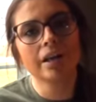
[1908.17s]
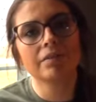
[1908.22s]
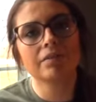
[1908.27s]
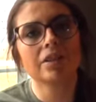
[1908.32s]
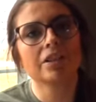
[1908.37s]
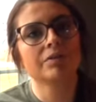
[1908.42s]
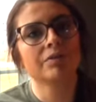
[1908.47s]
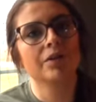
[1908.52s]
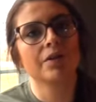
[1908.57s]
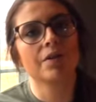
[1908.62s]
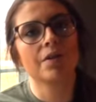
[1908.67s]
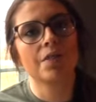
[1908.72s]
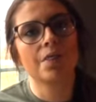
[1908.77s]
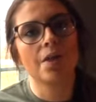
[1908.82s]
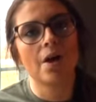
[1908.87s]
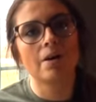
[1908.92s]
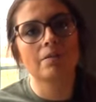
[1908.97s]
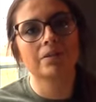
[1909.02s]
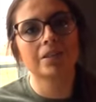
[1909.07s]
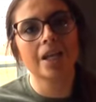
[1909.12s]
Give this video a
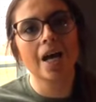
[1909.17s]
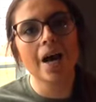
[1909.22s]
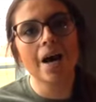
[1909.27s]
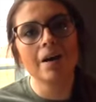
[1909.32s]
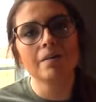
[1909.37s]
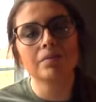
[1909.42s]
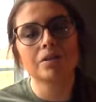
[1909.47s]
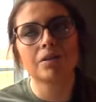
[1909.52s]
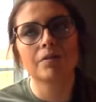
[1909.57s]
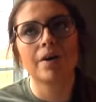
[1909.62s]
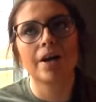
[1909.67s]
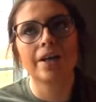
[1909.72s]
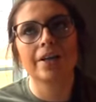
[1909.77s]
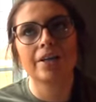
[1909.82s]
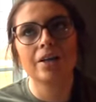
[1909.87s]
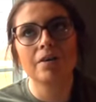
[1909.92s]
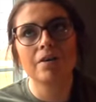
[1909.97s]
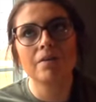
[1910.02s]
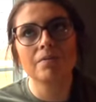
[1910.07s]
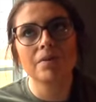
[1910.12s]
thumbs up so I
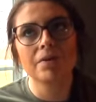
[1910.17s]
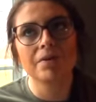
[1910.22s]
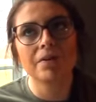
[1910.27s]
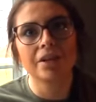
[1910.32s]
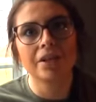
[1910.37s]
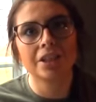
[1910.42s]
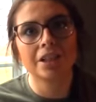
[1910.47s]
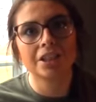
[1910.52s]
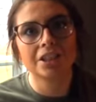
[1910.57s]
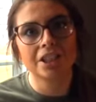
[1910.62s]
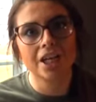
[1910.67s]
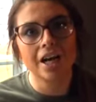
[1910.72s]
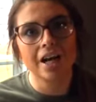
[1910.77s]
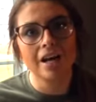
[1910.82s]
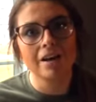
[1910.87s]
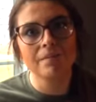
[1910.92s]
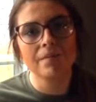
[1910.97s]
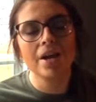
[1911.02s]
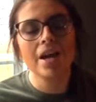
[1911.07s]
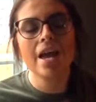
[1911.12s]
know I'm doing a good
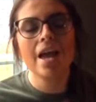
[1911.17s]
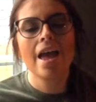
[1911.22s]
job.